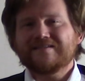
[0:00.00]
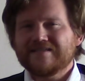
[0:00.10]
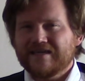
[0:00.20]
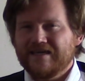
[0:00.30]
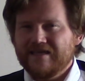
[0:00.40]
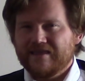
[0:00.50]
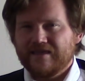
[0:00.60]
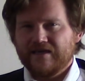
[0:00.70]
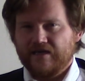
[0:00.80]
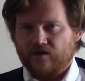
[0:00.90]
That's the key
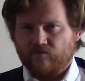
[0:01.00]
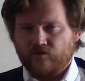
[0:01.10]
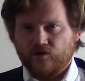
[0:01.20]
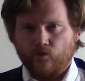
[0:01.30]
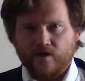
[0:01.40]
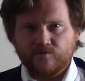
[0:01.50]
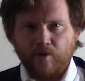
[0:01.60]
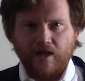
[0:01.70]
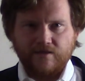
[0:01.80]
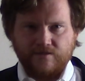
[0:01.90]
thing here for U.S.
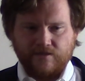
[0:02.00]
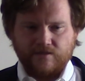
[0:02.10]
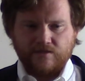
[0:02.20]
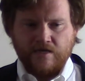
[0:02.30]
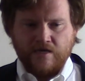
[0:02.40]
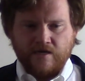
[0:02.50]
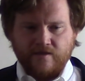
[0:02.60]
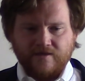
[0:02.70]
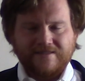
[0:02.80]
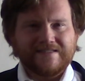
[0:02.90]
politics.
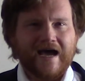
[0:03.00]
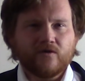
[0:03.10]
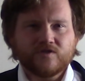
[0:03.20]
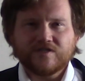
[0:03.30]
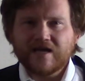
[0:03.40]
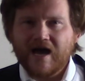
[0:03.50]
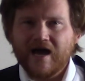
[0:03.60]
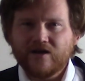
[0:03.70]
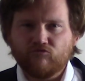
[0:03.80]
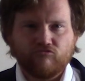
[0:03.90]
The
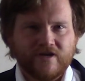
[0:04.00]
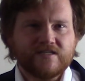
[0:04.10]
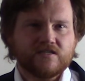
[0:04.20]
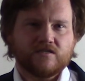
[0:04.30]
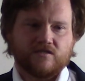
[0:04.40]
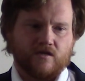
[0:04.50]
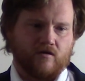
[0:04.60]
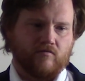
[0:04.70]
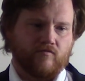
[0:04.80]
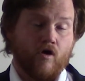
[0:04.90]
downside risks
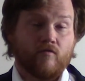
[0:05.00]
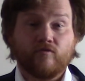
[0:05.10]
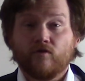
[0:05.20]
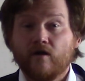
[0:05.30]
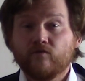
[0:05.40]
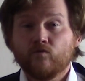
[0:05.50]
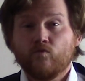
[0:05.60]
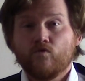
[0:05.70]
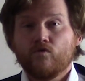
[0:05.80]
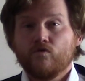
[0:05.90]
of our forever
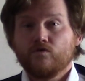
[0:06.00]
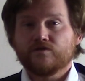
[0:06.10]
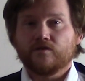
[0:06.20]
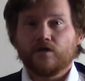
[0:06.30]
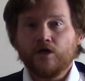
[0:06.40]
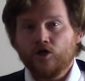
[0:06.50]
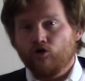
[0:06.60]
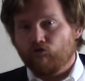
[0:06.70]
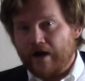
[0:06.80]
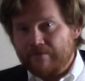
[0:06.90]
wars and the
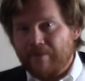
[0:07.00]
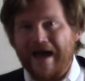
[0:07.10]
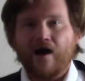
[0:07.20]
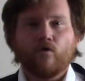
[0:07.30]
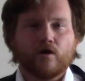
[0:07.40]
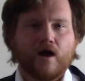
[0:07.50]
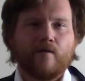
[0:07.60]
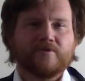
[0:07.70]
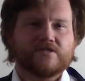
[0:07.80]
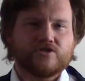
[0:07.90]
great power
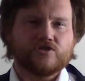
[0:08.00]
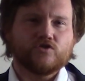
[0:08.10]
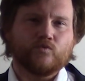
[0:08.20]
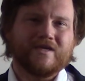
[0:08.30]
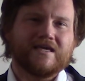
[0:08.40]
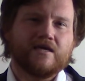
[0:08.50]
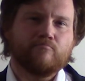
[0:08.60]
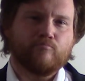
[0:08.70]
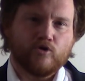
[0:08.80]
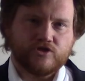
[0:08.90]
competitions we
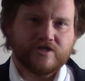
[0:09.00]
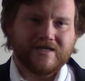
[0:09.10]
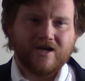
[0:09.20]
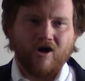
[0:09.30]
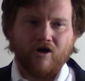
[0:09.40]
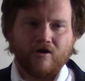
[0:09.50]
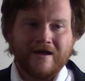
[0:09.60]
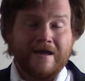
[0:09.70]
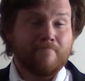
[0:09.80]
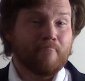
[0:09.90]
keep pushing
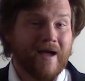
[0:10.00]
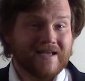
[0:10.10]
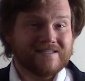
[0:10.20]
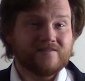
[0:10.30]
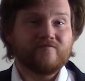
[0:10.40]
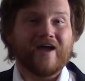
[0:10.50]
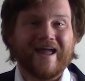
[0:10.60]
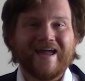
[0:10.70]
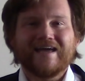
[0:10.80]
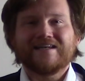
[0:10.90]
are massive
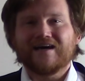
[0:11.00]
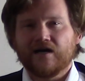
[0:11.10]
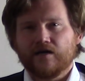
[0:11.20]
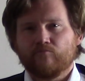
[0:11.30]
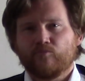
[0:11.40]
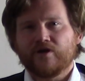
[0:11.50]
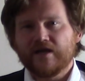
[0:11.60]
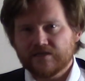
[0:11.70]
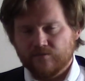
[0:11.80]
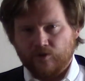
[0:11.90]
and
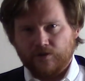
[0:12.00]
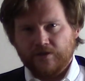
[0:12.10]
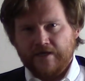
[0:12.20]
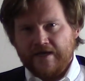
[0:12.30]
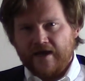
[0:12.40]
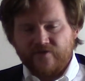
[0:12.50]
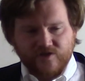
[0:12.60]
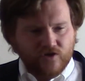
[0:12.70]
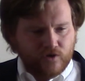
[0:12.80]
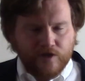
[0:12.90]
unpredictable. At
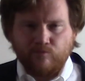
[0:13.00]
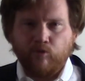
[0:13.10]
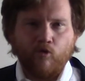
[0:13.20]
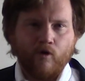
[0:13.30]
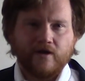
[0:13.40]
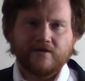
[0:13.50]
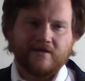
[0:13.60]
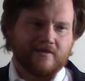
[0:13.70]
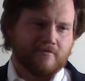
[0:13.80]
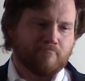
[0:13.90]
this early point
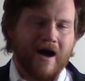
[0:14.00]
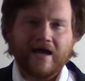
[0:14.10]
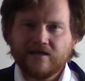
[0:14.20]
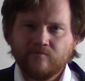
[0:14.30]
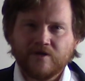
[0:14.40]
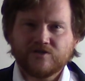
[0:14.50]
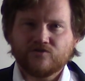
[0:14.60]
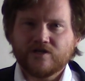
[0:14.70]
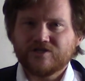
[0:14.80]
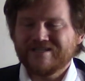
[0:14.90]
in the Biden
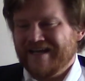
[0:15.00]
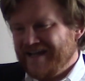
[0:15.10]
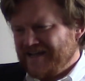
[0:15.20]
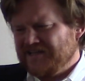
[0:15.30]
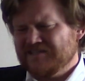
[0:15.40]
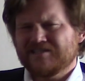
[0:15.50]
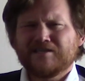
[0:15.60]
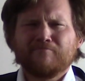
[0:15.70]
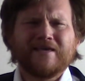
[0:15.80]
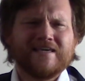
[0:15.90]
administration, it can
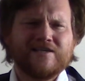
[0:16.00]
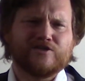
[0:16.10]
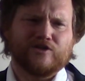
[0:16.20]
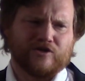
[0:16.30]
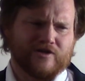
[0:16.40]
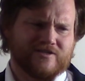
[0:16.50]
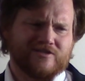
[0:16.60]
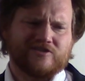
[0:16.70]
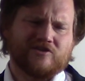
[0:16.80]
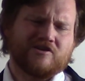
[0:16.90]
seem easier to
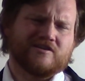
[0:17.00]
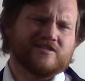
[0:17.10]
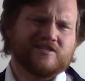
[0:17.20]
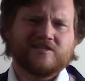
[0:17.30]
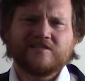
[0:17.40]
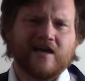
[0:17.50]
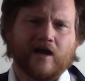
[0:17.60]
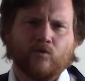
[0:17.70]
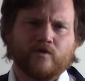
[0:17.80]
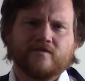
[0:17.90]
just sort of
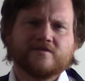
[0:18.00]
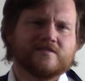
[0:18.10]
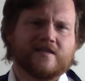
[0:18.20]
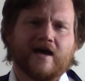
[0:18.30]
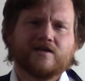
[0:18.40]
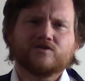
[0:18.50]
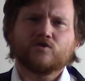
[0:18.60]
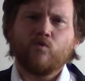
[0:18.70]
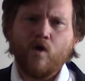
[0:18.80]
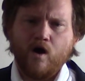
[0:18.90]
stick with the status
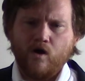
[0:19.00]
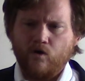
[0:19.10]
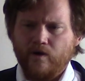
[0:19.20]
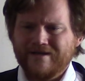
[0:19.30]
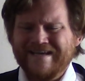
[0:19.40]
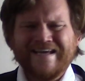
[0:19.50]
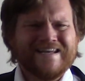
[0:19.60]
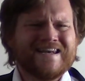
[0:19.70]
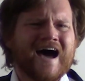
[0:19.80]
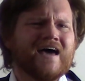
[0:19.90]
quo and
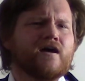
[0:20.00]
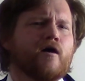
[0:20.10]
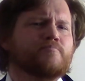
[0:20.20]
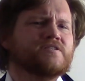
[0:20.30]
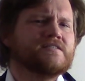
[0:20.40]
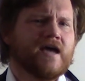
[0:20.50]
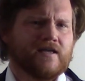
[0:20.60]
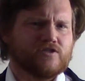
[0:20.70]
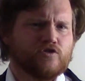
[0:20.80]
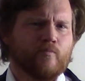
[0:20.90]
not
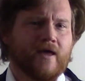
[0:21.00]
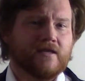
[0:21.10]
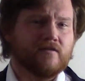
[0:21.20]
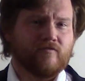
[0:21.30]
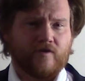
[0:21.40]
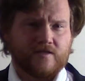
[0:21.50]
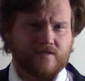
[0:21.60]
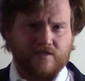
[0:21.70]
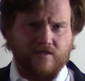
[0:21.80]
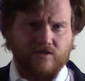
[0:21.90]
upset too many
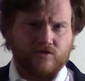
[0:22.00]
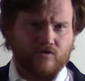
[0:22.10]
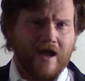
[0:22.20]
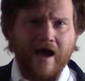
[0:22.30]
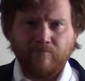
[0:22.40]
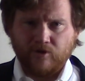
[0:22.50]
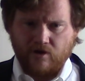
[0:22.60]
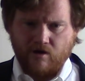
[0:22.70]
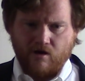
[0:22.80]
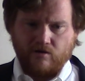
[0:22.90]
defense industry apple
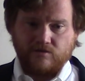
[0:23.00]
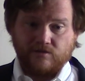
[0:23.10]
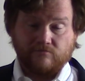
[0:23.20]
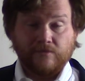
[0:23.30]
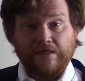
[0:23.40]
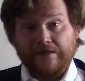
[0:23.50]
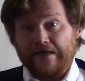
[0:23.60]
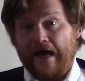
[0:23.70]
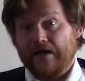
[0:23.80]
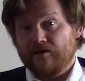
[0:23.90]
carts and
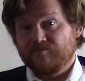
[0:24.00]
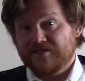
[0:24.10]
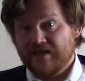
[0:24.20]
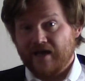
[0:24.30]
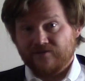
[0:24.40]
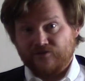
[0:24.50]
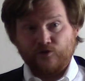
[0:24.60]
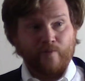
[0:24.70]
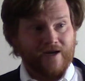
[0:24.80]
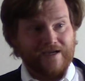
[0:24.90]
not upset
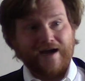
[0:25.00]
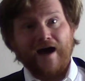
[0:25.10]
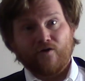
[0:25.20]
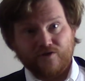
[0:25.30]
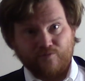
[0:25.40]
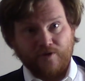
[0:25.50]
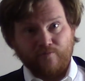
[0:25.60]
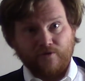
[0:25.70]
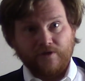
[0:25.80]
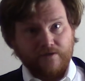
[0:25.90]
too many
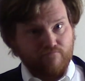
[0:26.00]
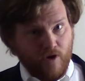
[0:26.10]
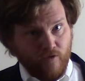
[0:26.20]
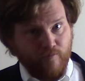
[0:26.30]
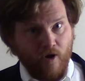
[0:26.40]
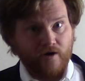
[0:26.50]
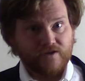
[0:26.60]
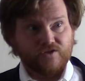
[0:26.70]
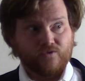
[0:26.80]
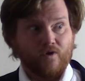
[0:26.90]
congresspeople in both
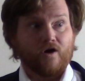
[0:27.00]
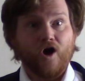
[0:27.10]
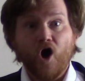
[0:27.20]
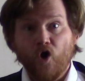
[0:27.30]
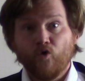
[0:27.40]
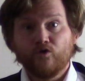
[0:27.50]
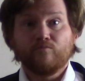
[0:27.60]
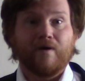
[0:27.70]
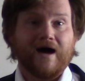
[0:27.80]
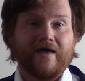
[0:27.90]
parties who are
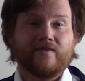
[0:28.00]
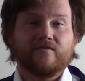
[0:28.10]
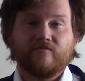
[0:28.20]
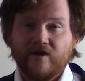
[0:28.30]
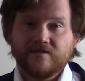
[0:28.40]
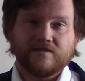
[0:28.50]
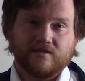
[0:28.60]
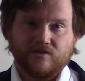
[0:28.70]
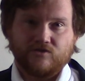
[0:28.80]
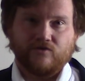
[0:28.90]
owned by the defense
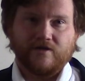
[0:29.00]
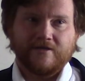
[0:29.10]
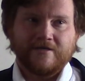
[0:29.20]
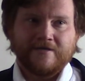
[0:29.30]
industry.